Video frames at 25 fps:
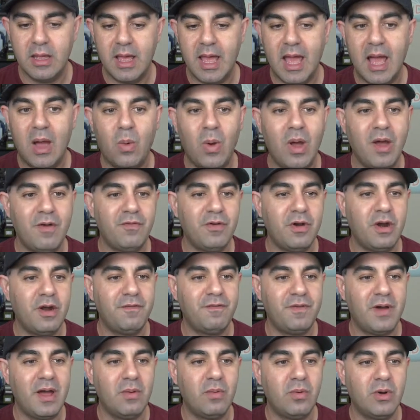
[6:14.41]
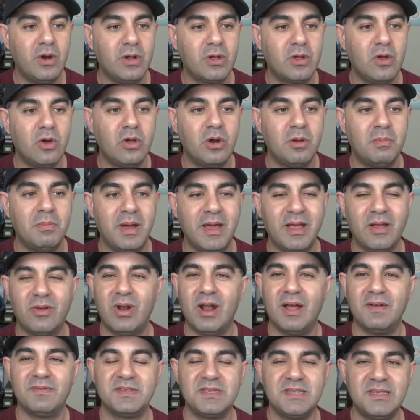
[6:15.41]
However, if I were to go to
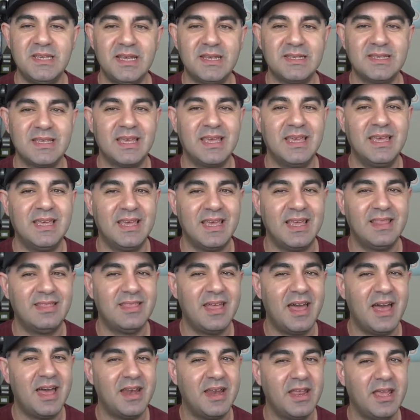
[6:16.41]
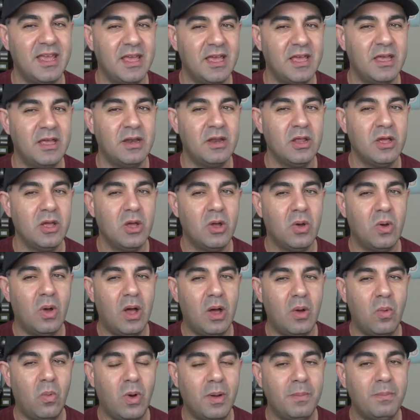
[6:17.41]
Minecraft 6, I can get that in
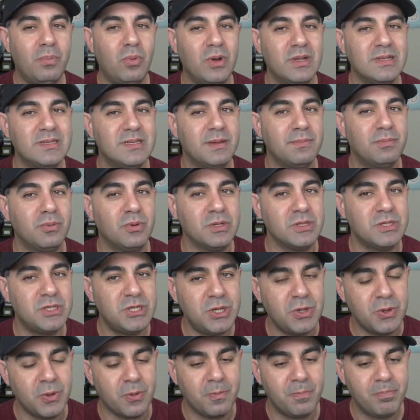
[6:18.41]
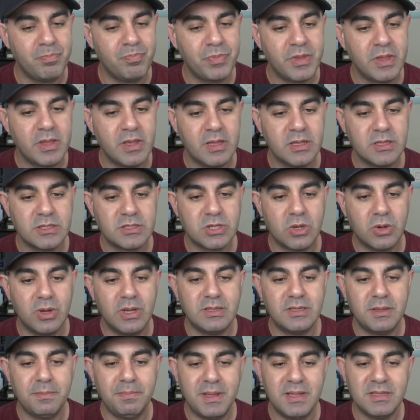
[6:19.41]
1.10.2. So
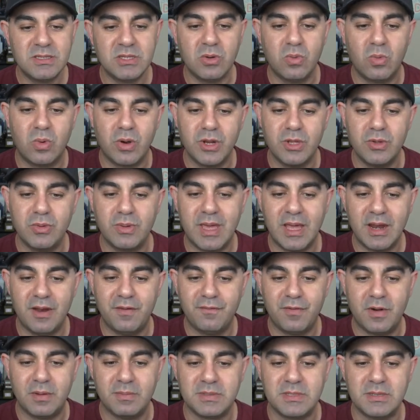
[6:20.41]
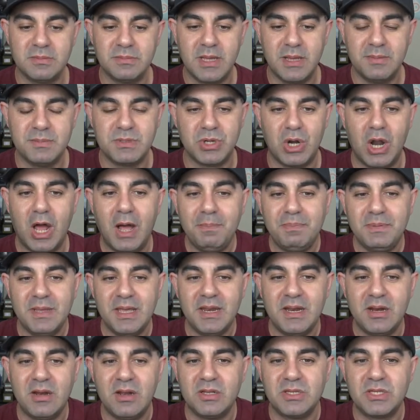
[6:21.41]
it depends on where you get it from. Sometimes they're
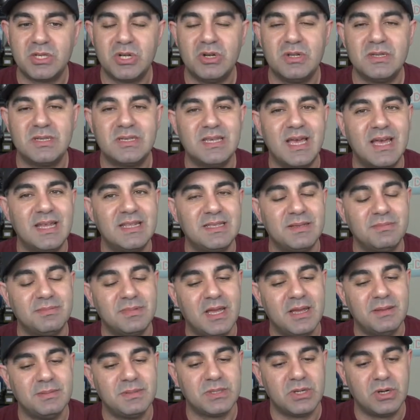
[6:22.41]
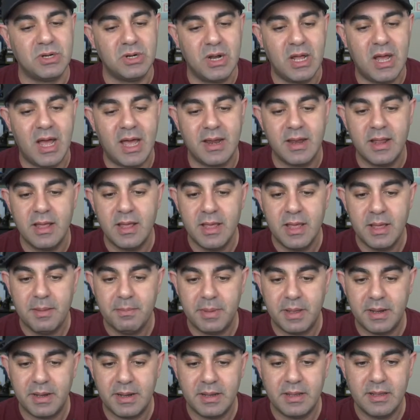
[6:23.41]
updated on certain sites, sometimes they're not.
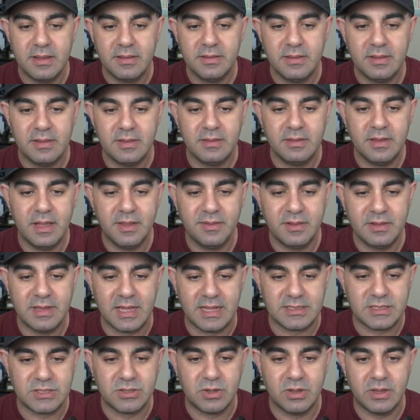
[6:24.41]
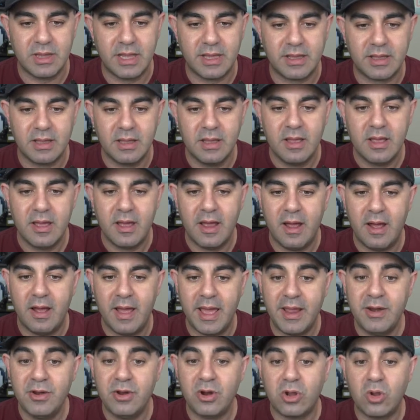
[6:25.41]
But nonetheless, so like
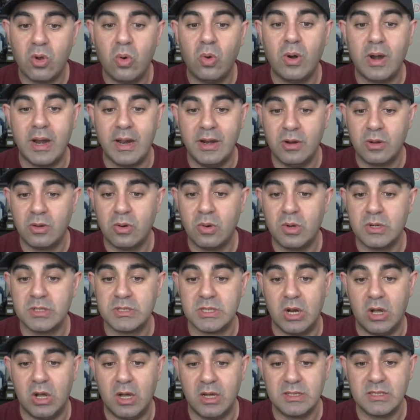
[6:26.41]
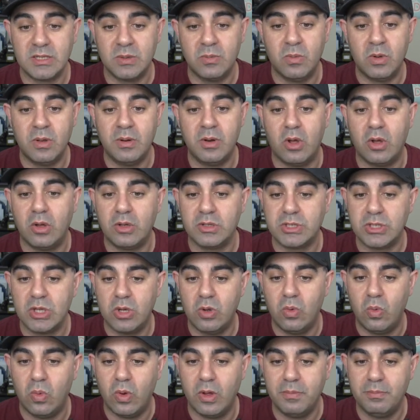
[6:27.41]
Ender Core is an awesome one,
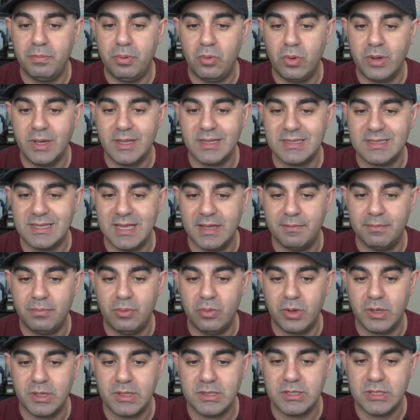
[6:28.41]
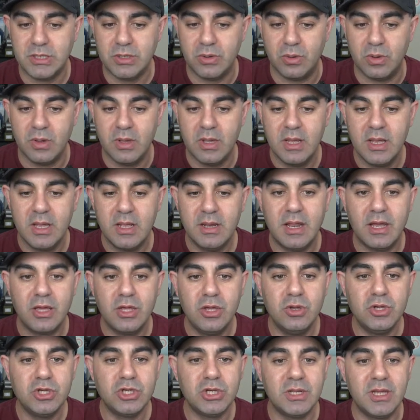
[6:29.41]
also 1.10.2. Now,
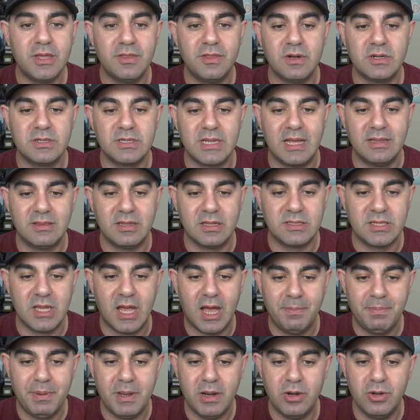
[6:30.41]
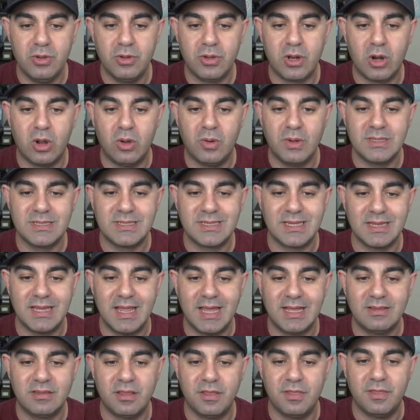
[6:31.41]
usually there's at the top here, you can always
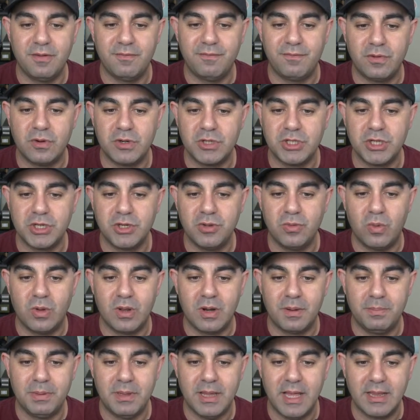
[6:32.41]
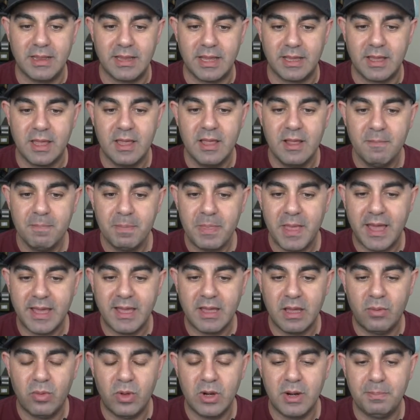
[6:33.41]
select the version you want to play. Like I
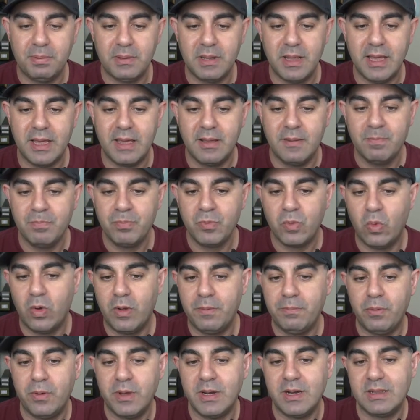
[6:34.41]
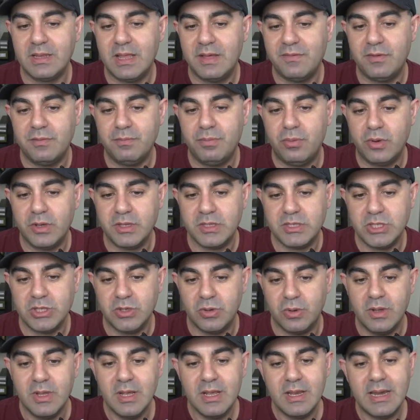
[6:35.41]
want to play
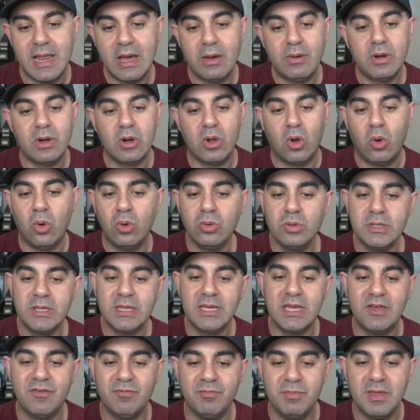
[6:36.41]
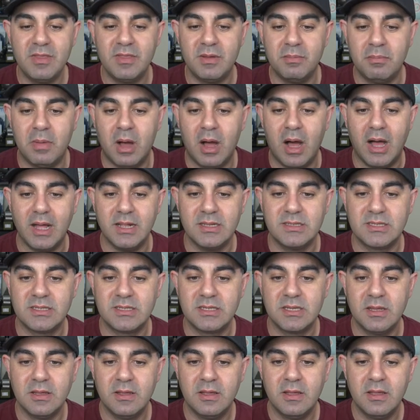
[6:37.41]
1.11.2. Now it'll only give me the mods